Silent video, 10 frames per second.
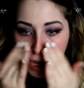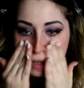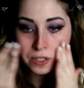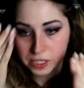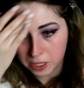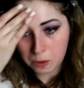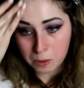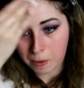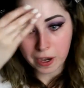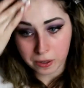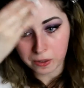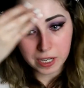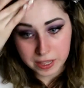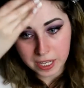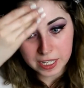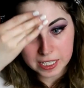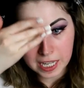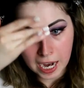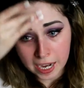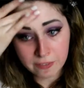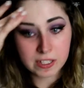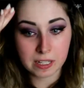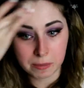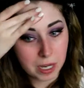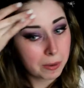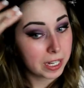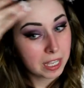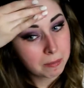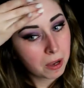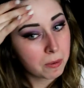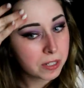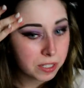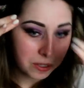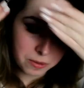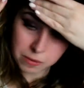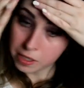I'll use the whole bottle and then decide if it's something I want to keep going to.